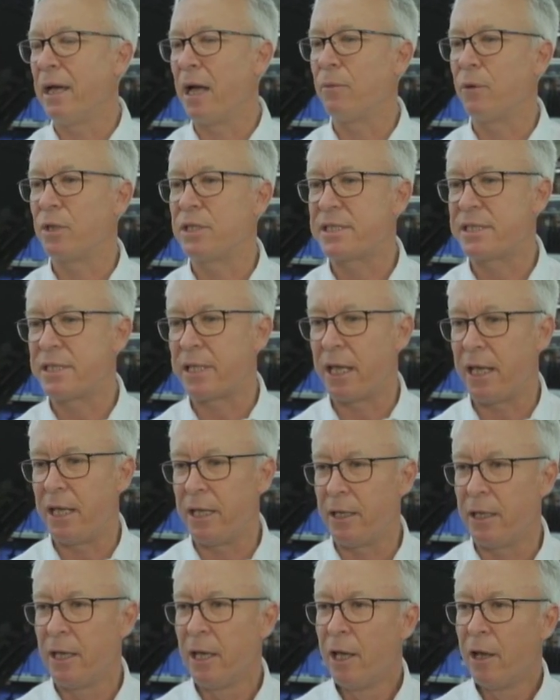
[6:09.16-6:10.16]
I would
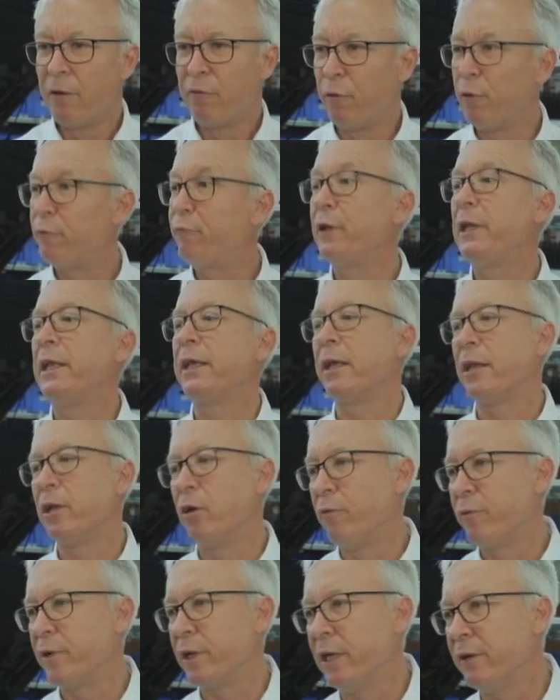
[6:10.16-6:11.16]
say, fulfilling and
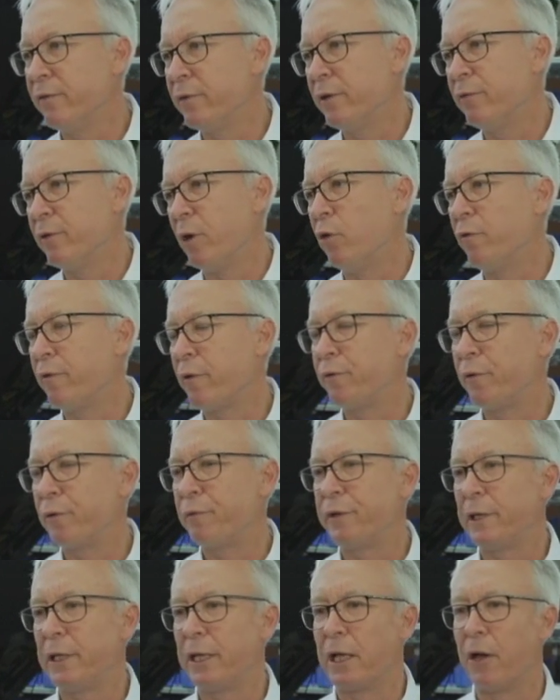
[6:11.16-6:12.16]
even
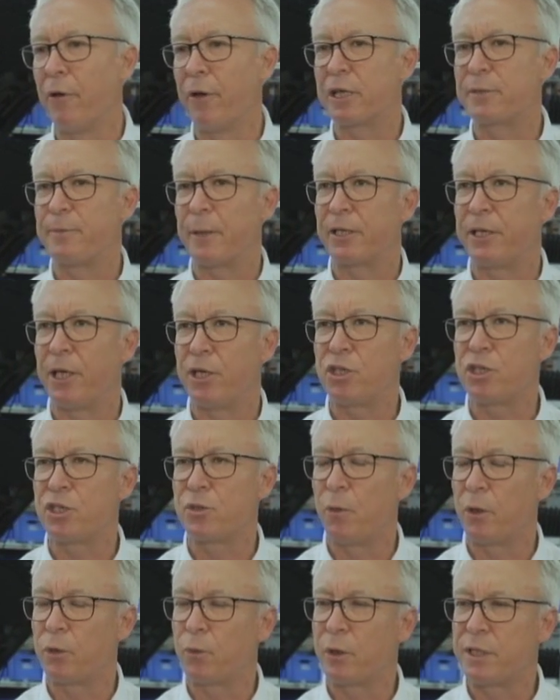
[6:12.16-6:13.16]
over-fulfilling our
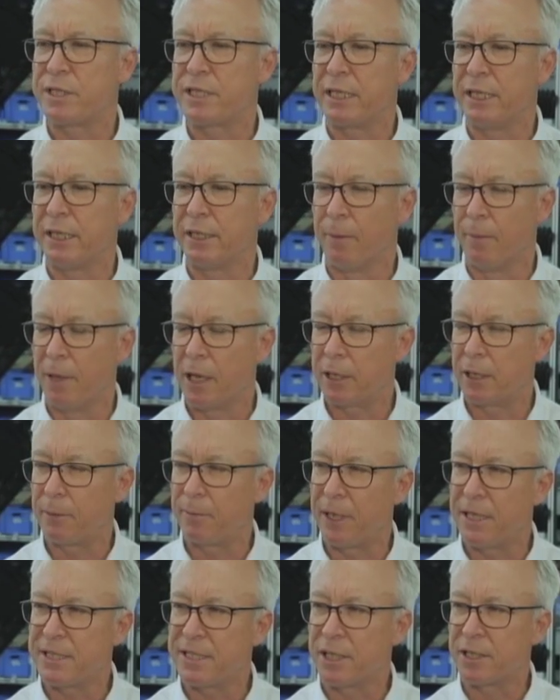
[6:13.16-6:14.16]
expectations, what we see in the
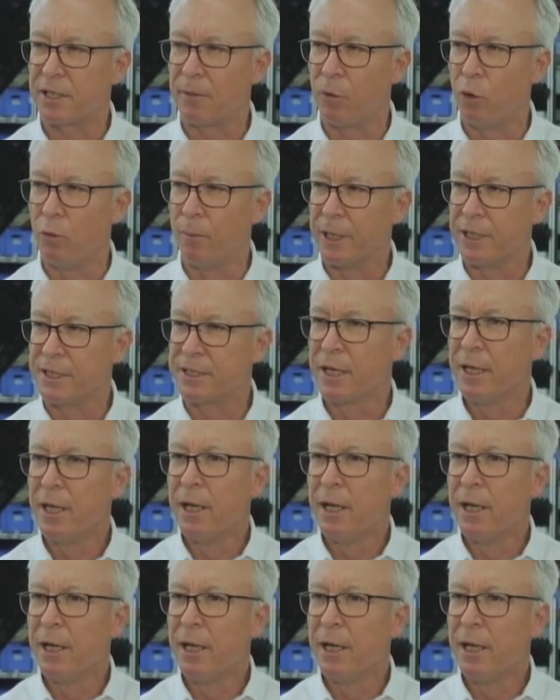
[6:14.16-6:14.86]
marketplace at the moment.